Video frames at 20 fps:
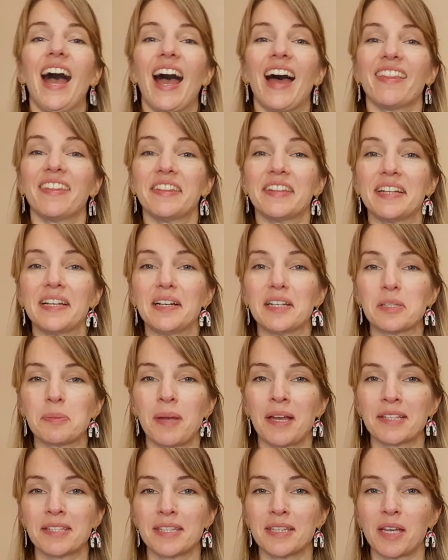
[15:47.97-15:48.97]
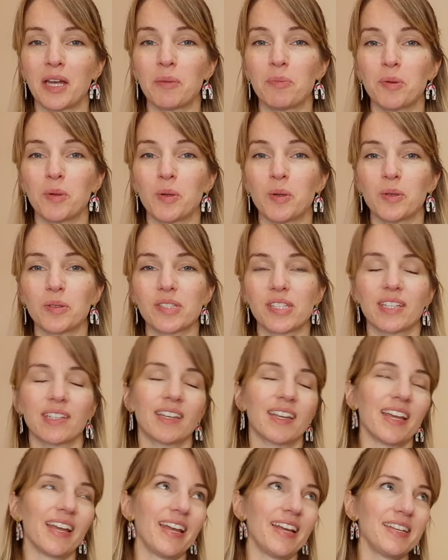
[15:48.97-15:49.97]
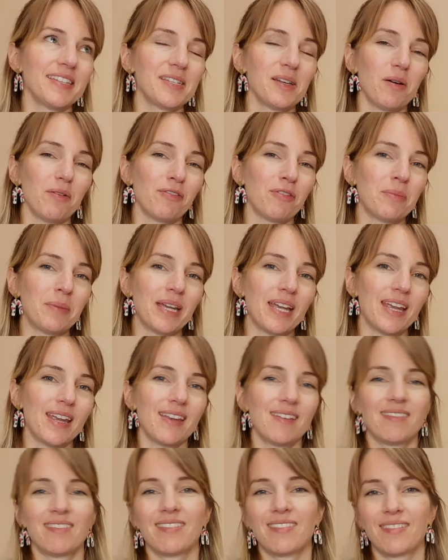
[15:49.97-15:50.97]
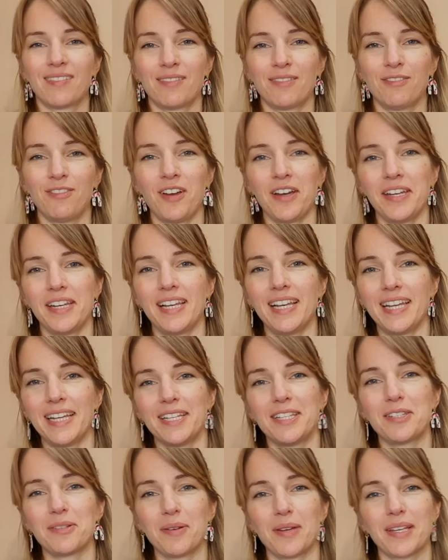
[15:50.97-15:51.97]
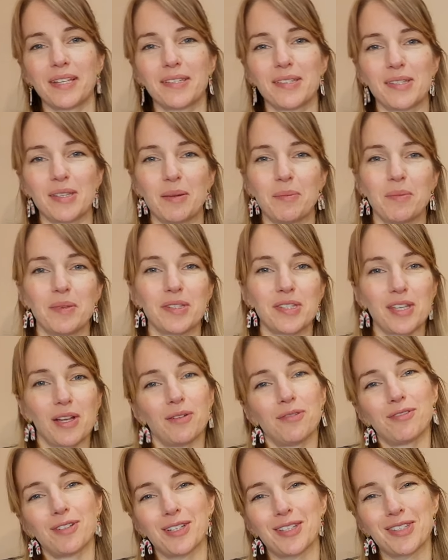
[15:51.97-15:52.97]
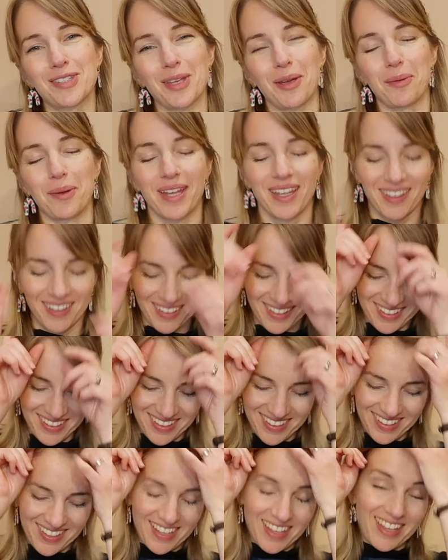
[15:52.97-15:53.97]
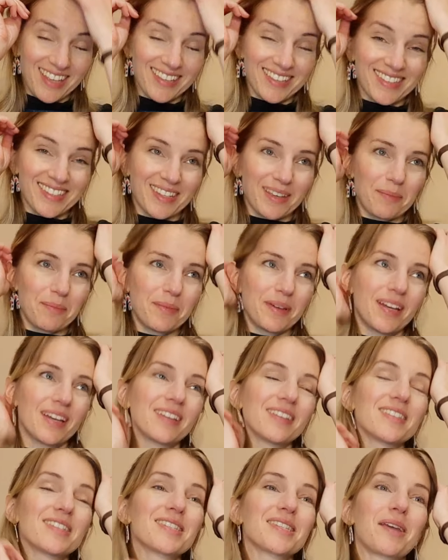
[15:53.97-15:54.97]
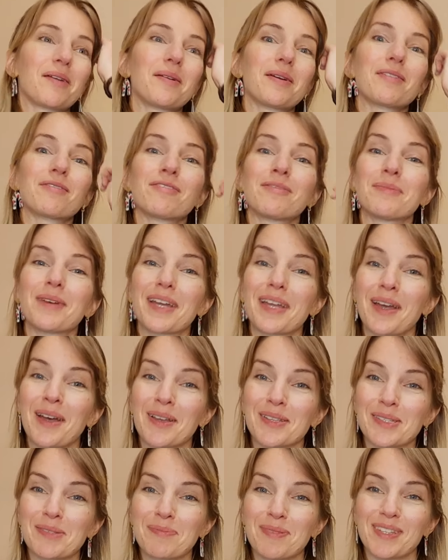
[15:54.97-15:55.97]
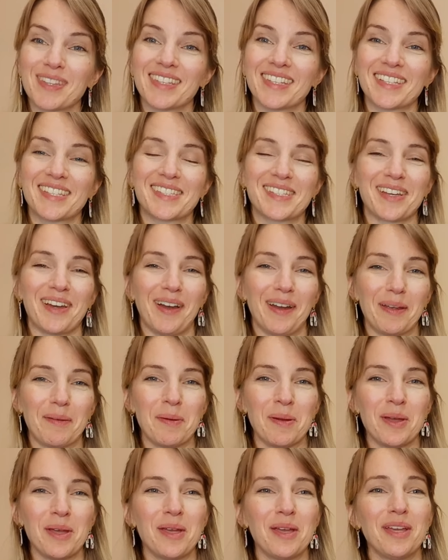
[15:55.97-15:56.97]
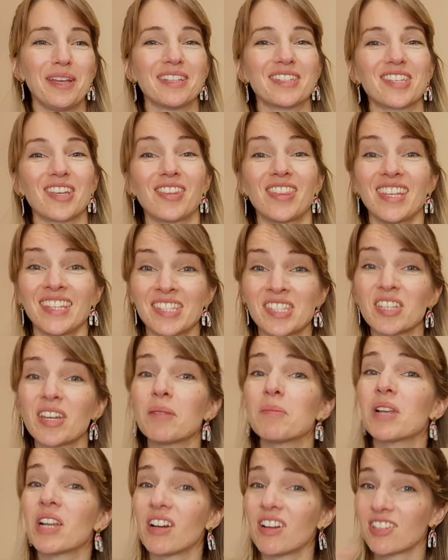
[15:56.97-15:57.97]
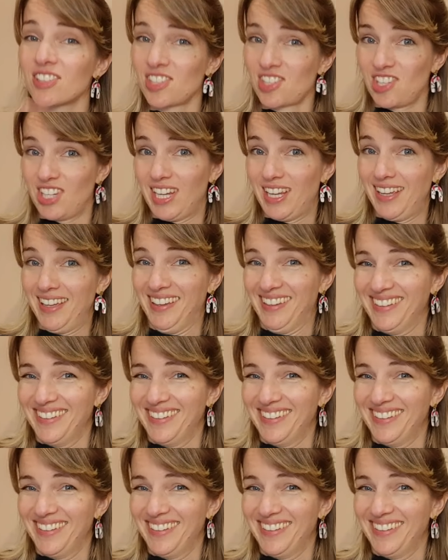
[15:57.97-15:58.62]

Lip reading: And then the last pattern that I bought is not for me. Finally doing some selfless sewing, some sewing for my husband this time. So this time last year,